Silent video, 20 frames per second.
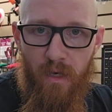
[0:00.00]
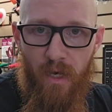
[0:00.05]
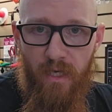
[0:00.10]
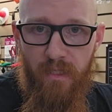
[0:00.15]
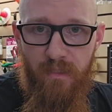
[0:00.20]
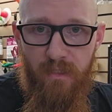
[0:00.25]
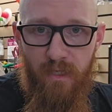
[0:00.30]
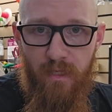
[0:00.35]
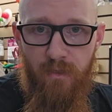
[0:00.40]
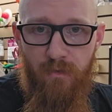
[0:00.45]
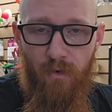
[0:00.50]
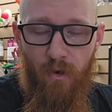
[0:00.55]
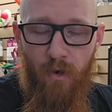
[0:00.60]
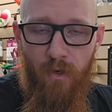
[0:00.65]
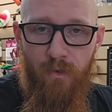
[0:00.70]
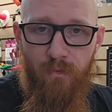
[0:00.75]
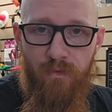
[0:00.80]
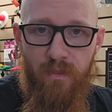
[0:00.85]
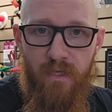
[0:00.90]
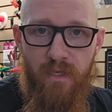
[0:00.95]
did
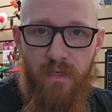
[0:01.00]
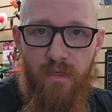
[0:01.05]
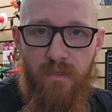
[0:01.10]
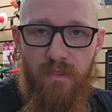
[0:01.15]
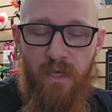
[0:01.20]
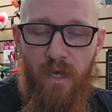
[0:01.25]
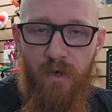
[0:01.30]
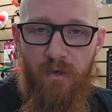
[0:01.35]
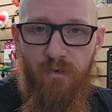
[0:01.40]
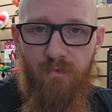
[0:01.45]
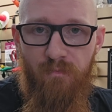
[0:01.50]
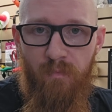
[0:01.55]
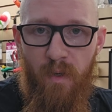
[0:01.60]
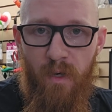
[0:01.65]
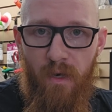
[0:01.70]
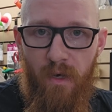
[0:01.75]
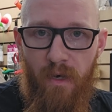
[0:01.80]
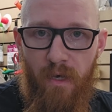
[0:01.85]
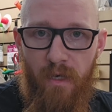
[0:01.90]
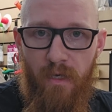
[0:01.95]
chrono these out of
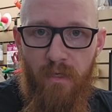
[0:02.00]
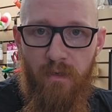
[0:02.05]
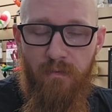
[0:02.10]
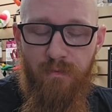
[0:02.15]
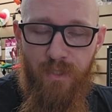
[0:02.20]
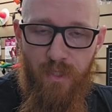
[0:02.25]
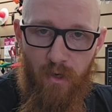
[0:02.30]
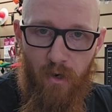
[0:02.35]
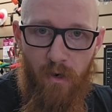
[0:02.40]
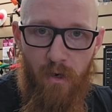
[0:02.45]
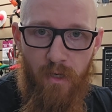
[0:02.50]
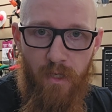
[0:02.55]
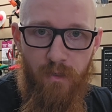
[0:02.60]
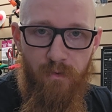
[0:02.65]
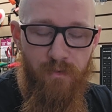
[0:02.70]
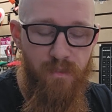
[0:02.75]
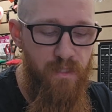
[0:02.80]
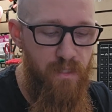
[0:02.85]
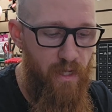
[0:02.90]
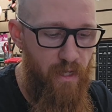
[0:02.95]
my
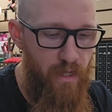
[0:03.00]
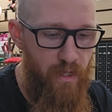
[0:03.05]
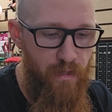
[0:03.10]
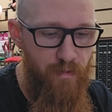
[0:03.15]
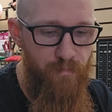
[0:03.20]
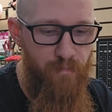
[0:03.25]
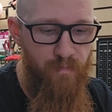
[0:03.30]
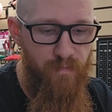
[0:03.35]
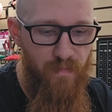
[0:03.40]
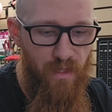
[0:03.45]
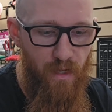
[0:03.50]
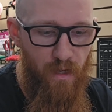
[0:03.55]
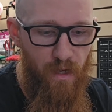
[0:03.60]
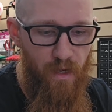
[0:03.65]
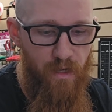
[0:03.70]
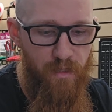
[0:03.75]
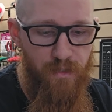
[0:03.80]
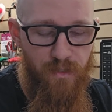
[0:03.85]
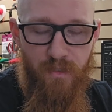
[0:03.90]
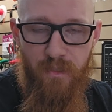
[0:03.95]
Sicario today,
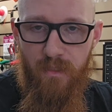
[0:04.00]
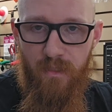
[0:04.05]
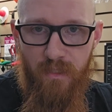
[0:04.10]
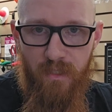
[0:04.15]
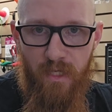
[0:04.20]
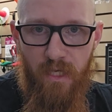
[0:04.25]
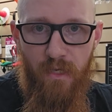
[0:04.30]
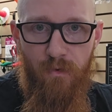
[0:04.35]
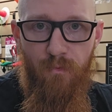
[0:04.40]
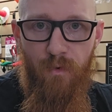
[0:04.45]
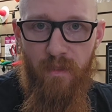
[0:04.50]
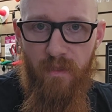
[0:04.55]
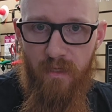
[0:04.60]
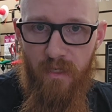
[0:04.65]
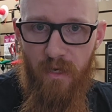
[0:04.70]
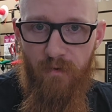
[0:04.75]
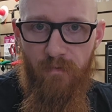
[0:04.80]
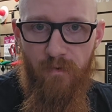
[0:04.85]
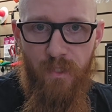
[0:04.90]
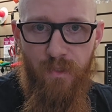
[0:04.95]
just to see what the
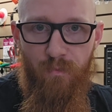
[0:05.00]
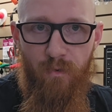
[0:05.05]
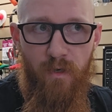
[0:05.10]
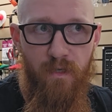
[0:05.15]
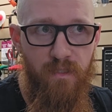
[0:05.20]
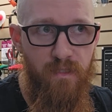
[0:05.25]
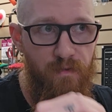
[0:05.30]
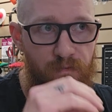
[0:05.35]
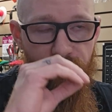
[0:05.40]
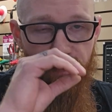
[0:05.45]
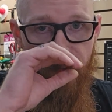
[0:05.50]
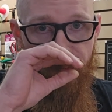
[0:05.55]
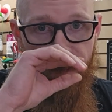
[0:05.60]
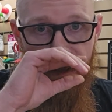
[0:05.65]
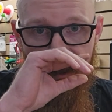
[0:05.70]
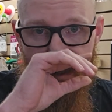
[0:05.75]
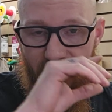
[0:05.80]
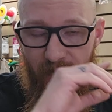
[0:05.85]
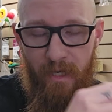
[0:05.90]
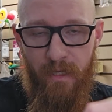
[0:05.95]
difference was in feet per
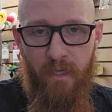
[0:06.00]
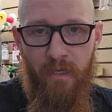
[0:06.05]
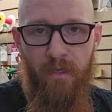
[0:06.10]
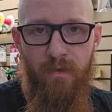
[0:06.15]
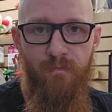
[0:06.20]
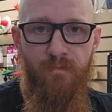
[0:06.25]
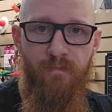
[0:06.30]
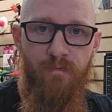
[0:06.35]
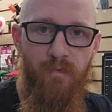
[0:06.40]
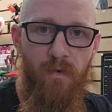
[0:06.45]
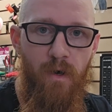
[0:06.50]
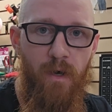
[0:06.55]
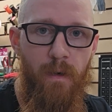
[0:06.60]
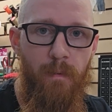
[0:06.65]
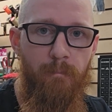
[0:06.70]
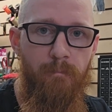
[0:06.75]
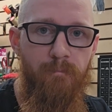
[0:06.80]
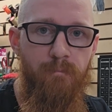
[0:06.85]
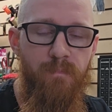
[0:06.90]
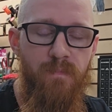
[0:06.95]
second
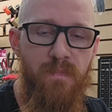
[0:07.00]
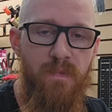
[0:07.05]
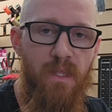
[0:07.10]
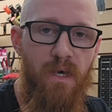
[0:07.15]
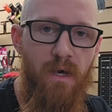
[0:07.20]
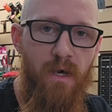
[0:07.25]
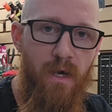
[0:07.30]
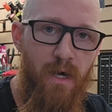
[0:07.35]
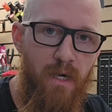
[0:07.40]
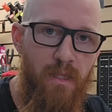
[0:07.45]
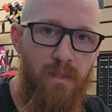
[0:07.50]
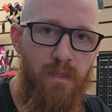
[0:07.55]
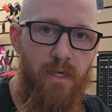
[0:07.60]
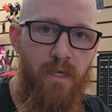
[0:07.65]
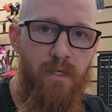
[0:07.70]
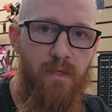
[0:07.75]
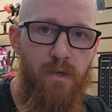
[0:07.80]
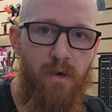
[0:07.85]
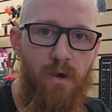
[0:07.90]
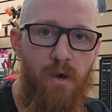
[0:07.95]
from the
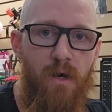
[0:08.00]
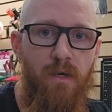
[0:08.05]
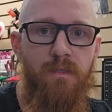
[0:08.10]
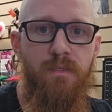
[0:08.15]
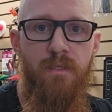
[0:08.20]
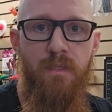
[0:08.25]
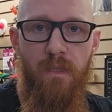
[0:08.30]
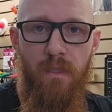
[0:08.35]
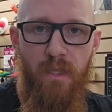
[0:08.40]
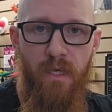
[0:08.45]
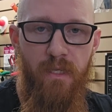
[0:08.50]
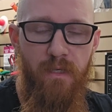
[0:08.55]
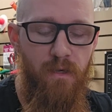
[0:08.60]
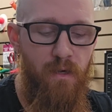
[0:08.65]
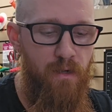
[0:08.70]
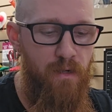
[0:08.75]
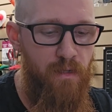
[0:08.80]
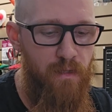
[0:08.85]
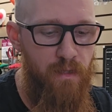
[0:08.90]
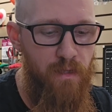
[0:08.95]
unlit nock to the lit
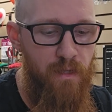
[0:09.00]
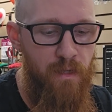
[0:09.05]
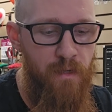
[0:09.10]
nock.